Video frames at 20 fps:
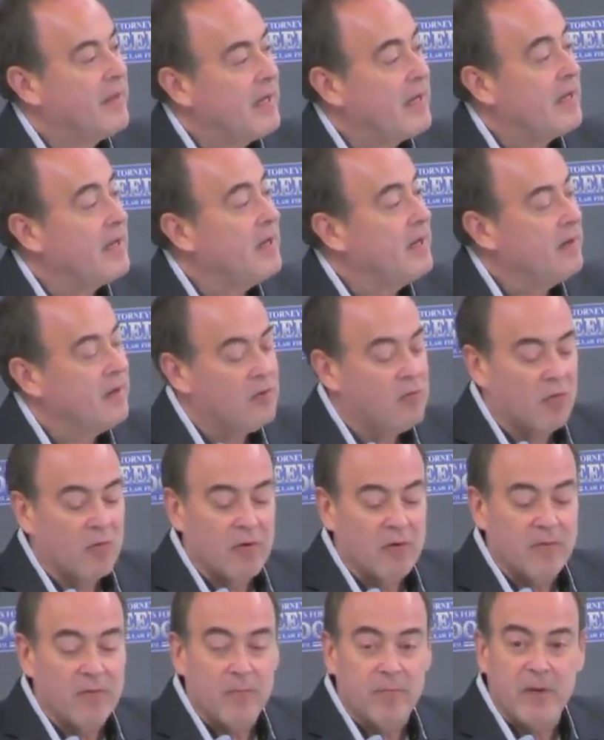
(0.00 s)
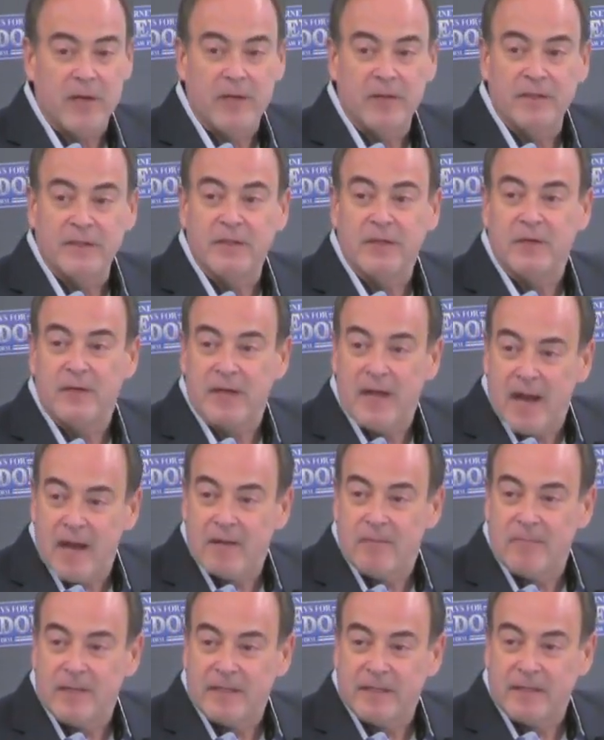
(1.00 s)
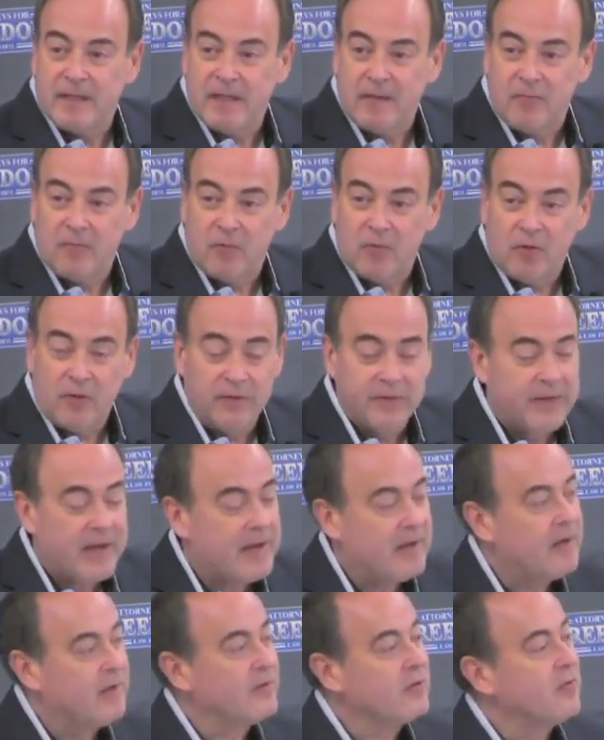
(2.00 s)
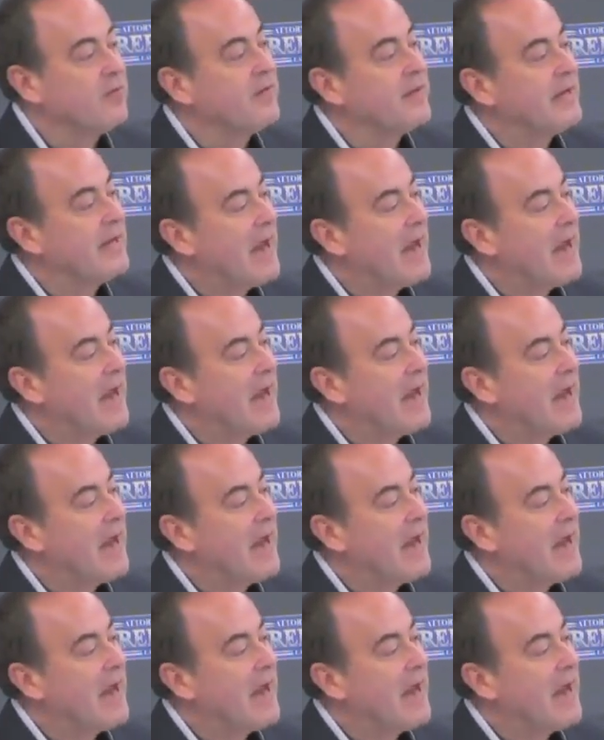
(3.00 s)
the Court of Appeals unanimously ruled that under